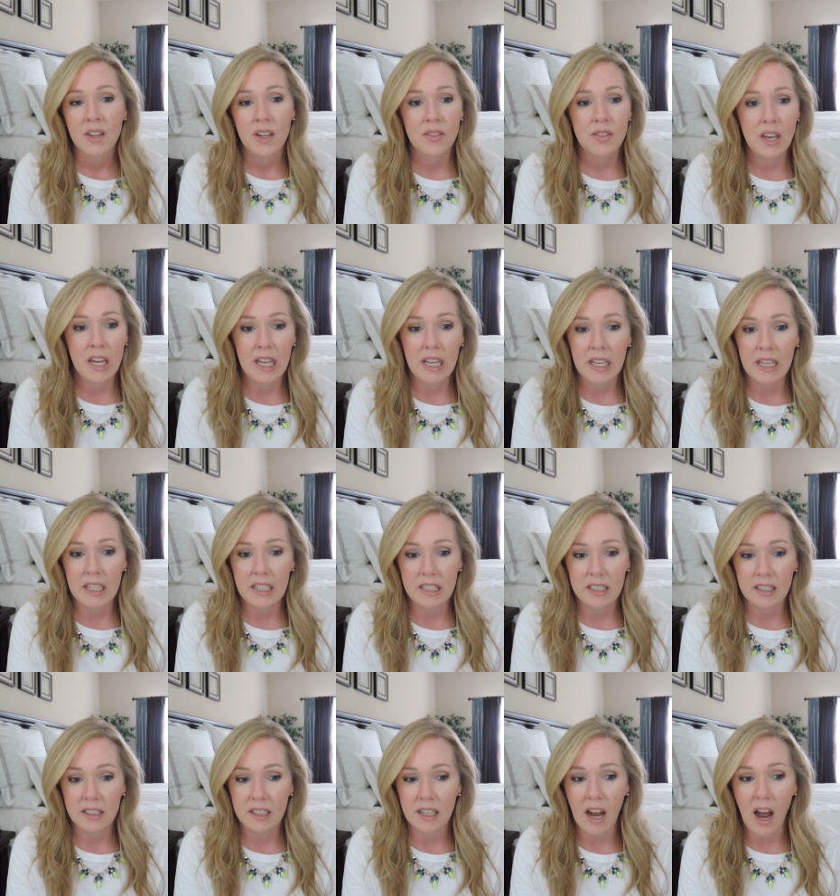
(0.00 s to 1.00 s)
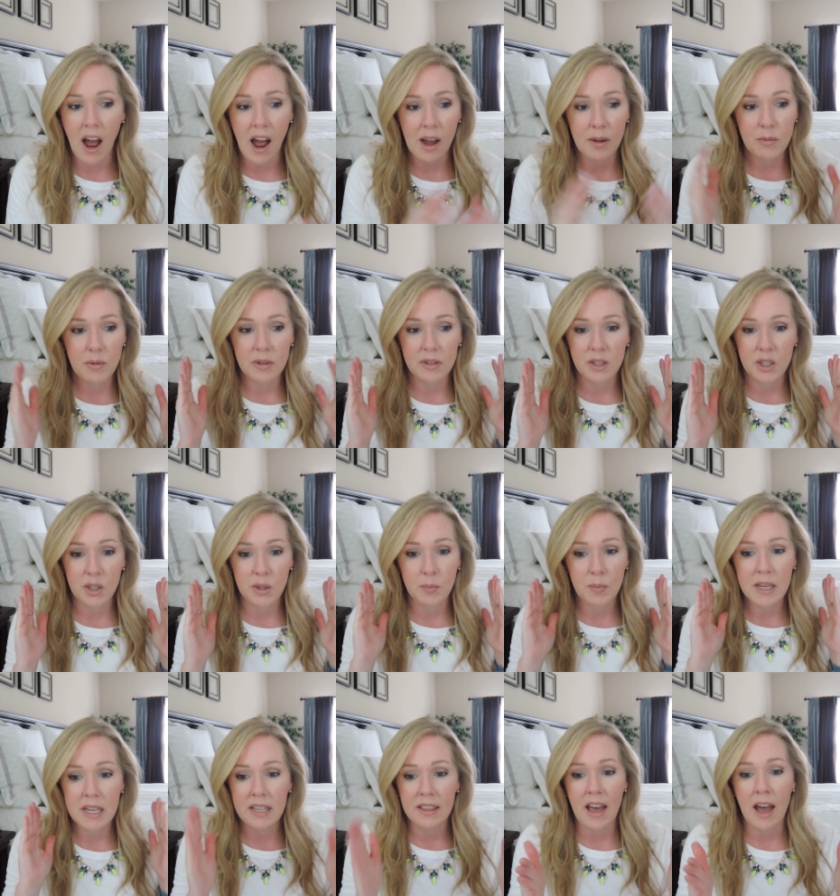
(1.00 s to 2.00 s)
then I would just
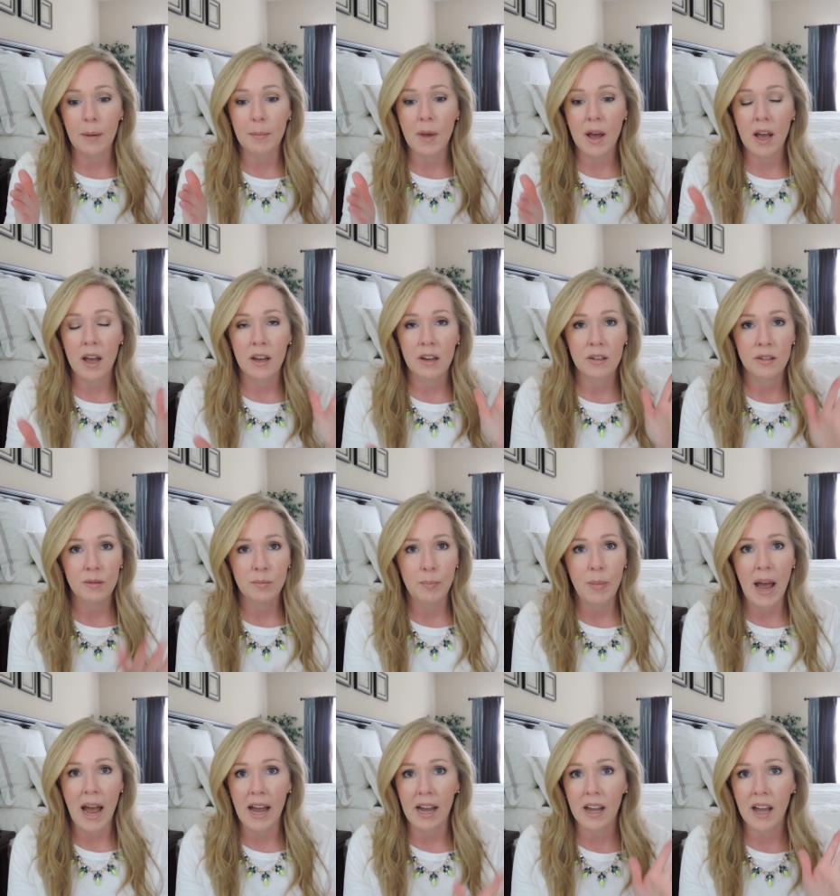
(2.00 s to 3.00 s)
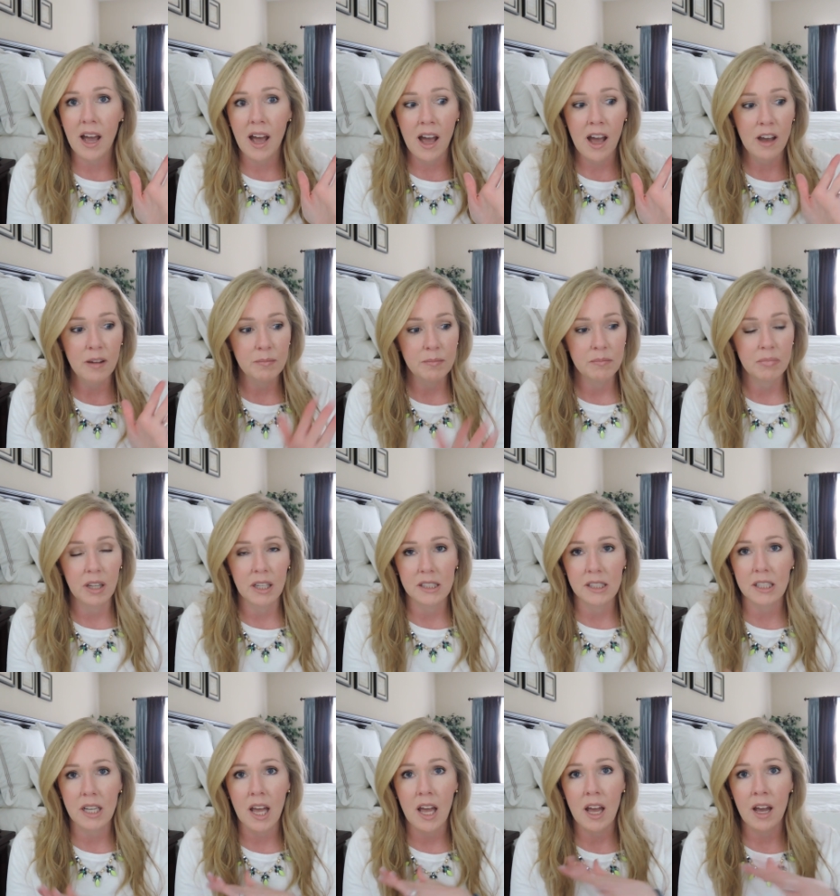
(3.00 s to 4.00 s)
be in that mode, pack up,
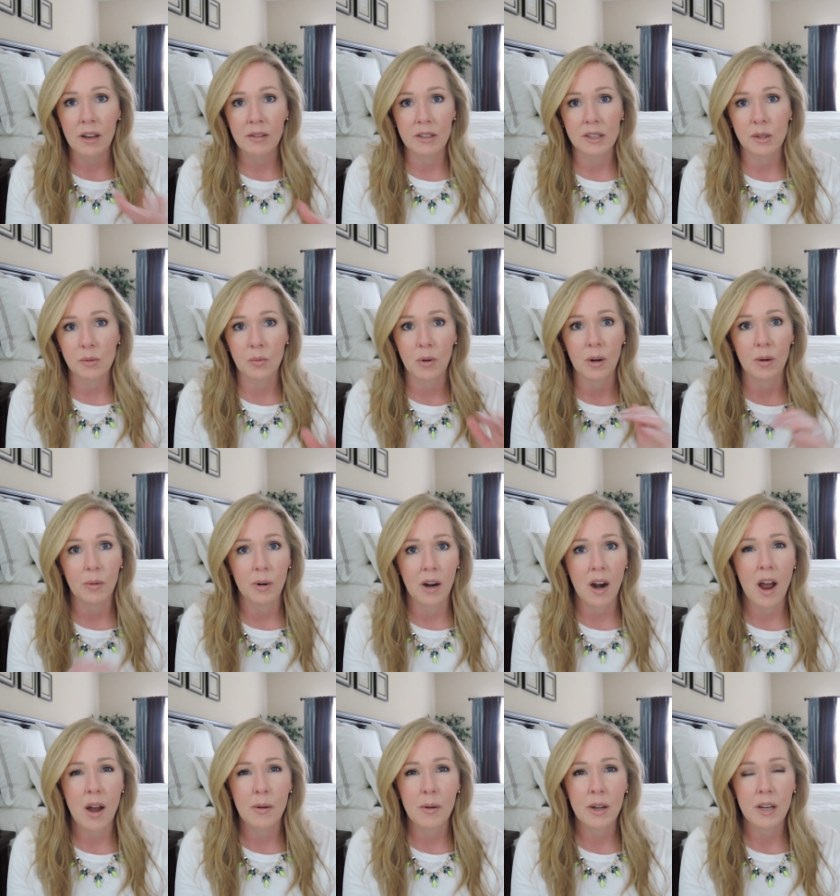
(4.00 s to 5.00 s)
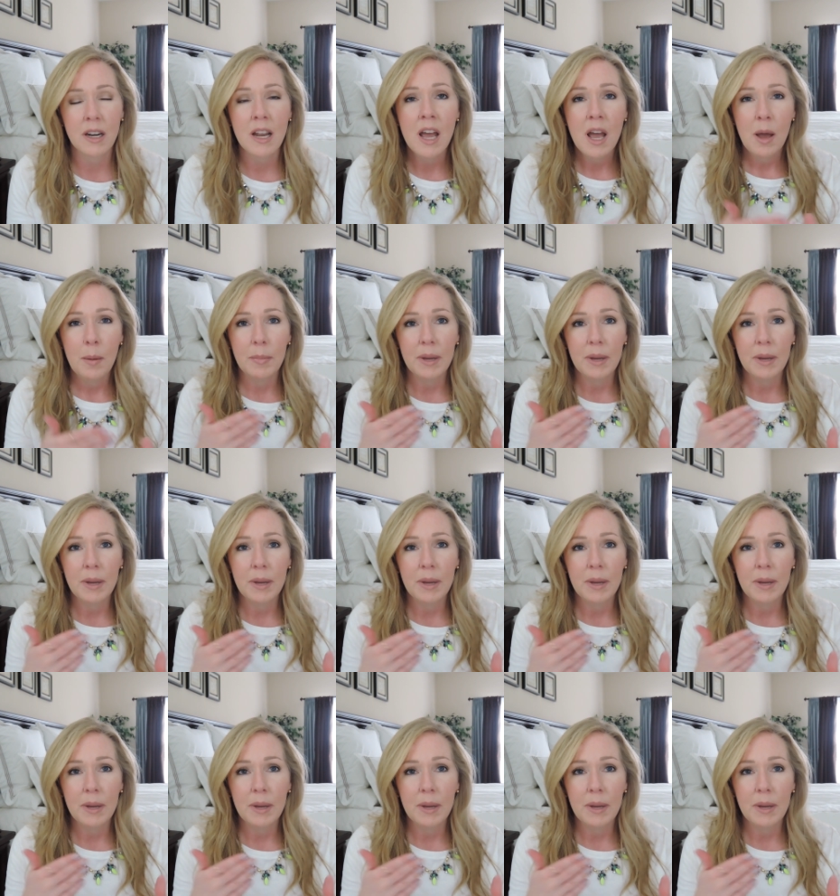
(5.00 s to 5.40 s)
let's go, this is where we're going.